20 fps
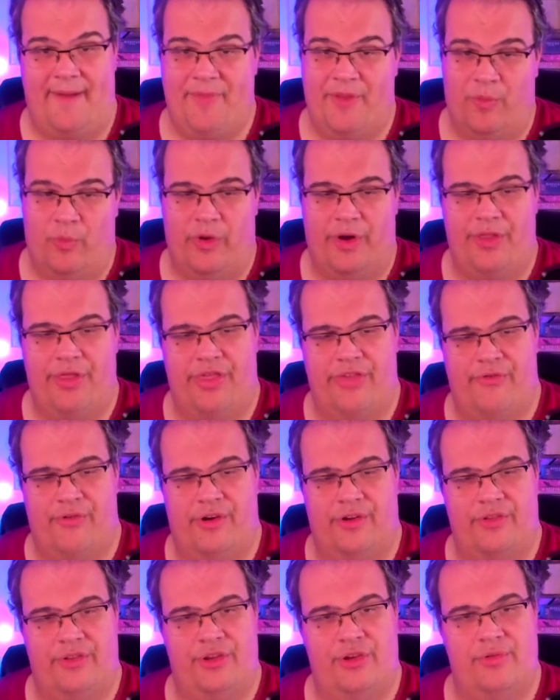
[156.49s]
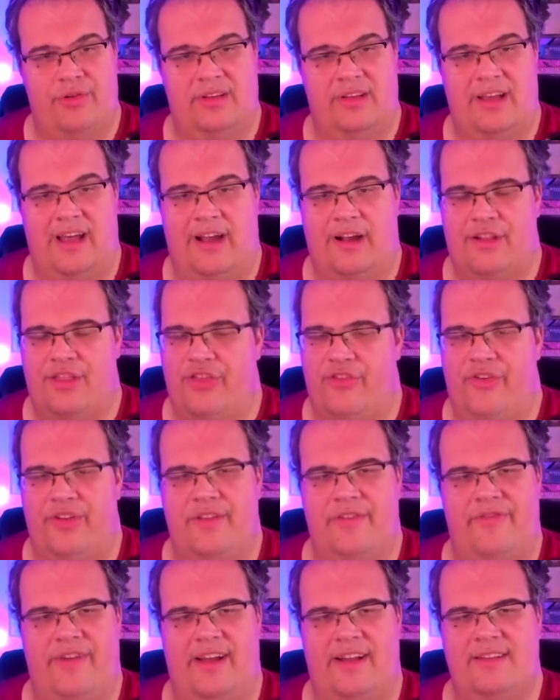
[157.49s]
the 1 throw, 2 attack, 3
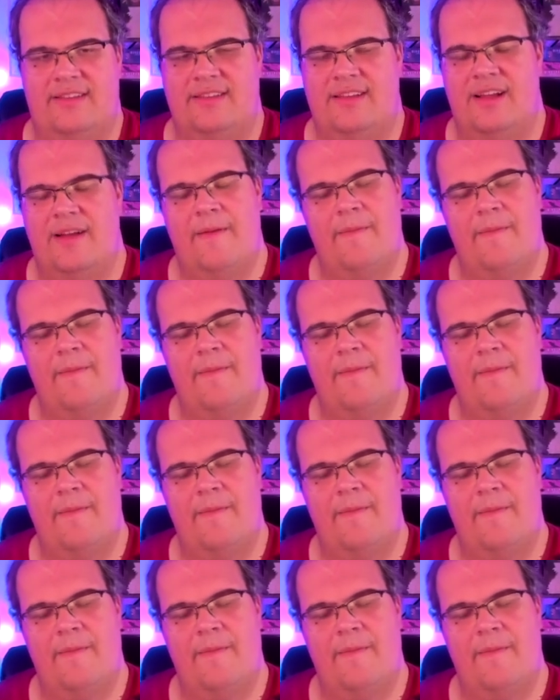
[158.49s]
defense.